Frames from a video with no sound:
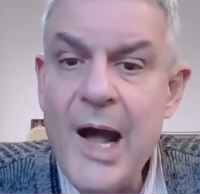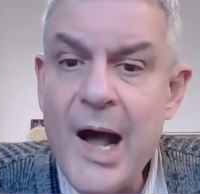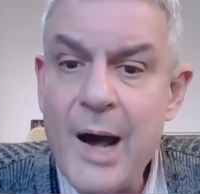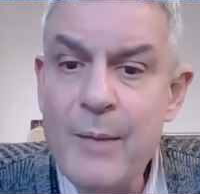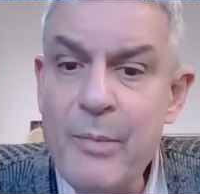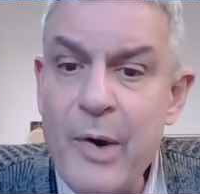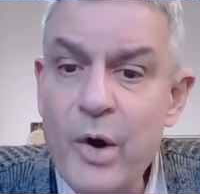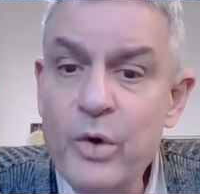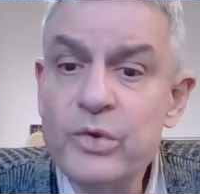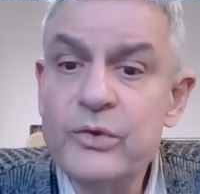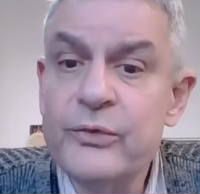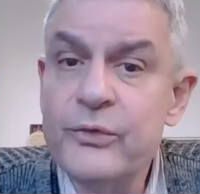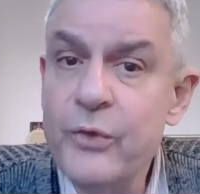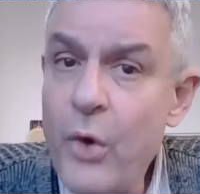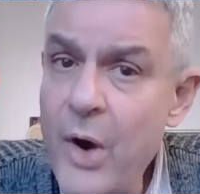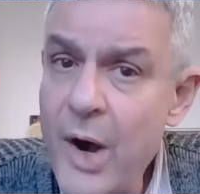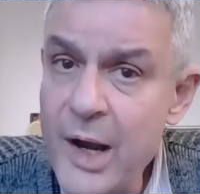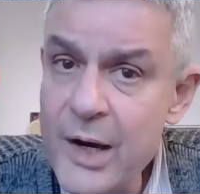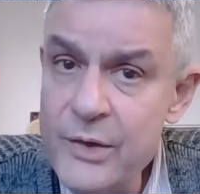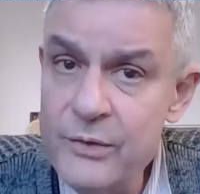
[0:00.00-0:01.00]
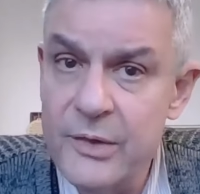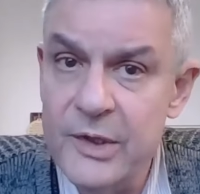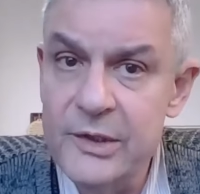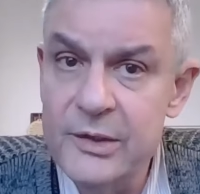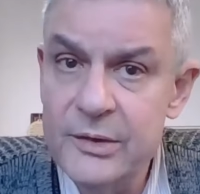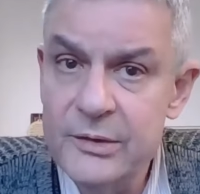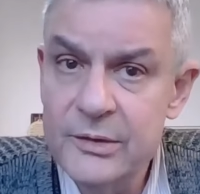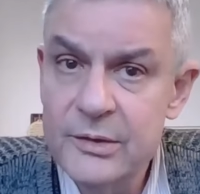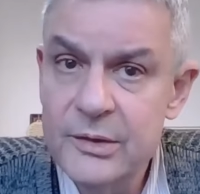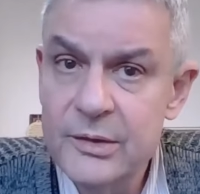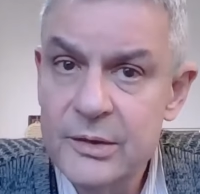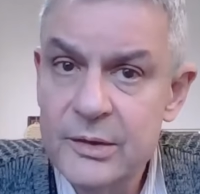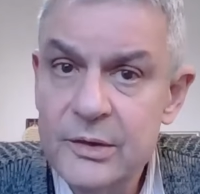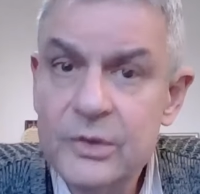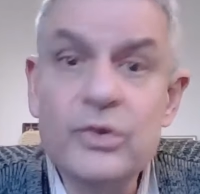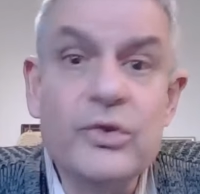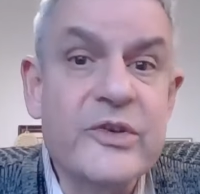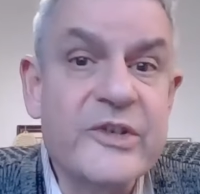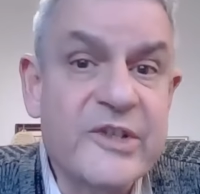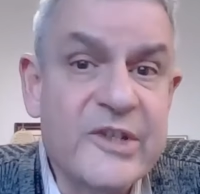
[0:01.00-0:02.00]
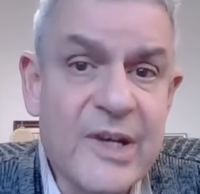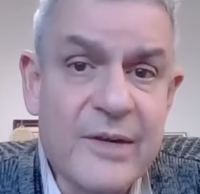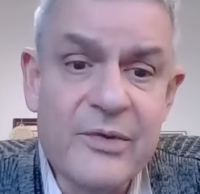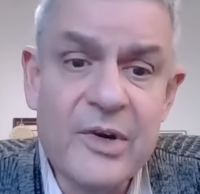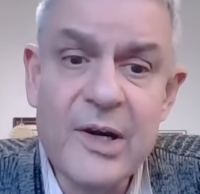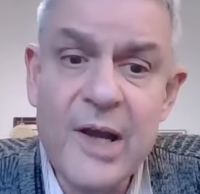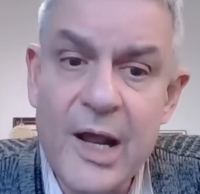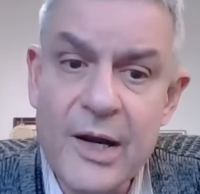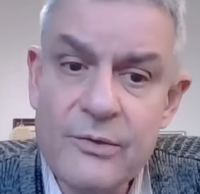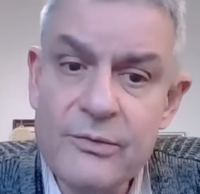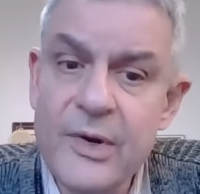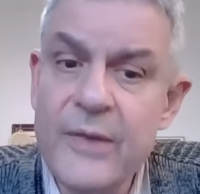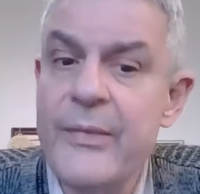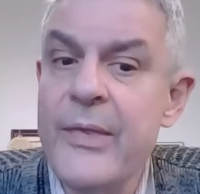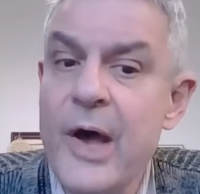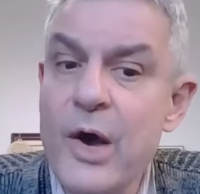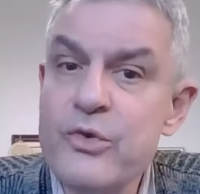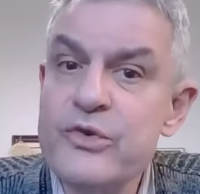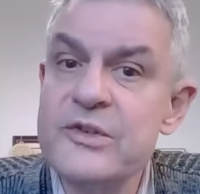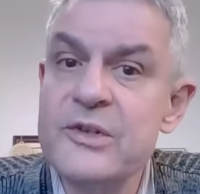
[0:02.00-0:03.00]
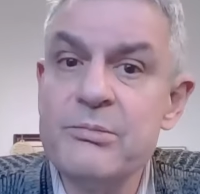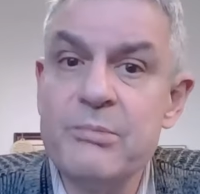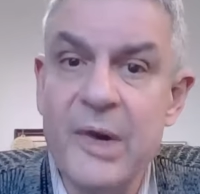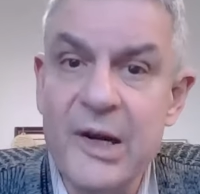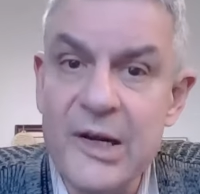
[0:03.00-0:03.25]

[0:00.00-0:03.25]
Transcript: about 400 to 700,000